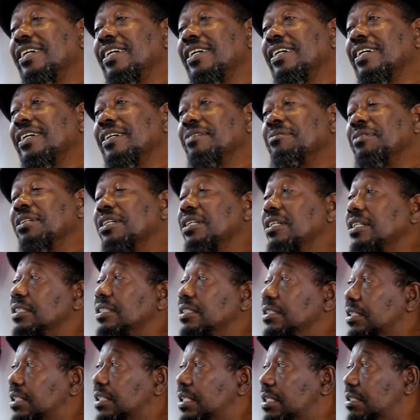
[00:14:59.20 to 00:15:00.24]
Because
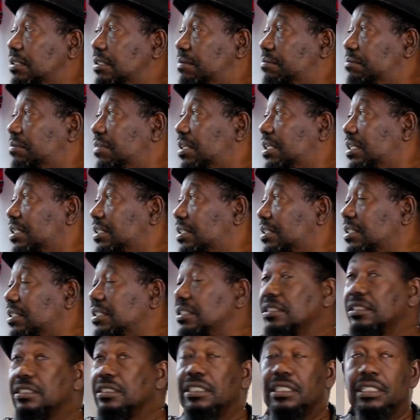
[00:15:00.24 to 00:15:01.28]
I in
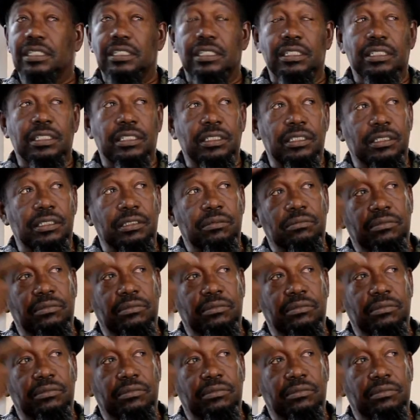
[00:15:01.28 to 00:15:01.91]
Bastille and a